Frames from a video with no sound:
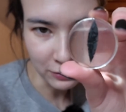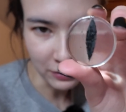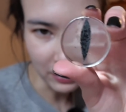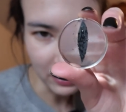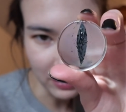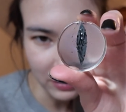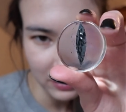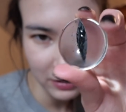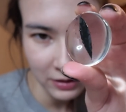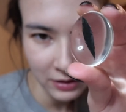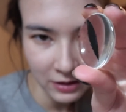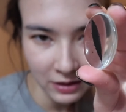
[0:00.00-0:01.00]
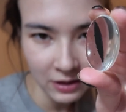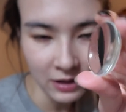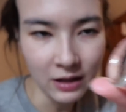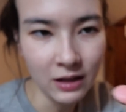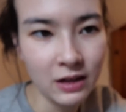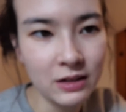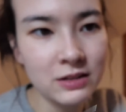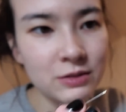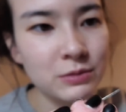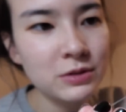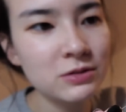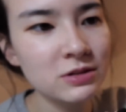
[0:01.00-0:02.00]
far. And
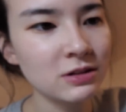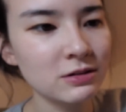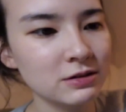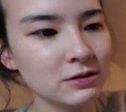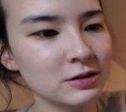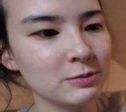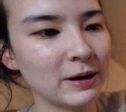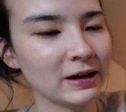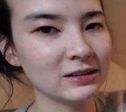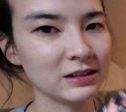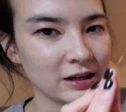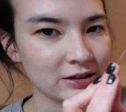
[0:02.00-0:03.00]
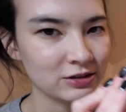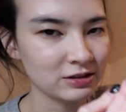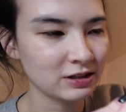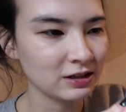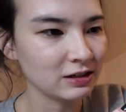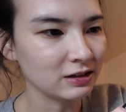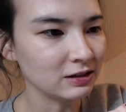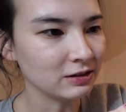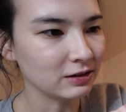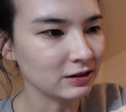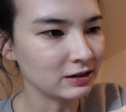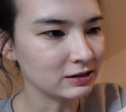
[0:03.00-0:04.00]
when you see the little specks, I just take a
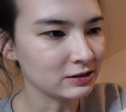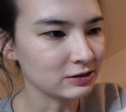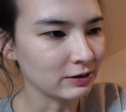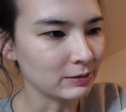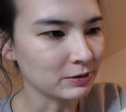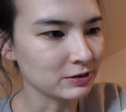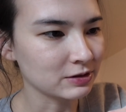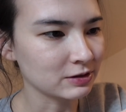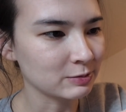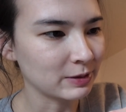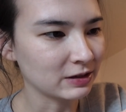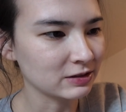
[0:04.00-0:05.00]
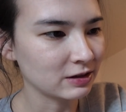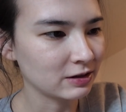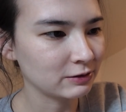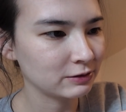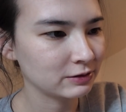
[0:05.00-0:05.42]
needle and I scrape those little specks off.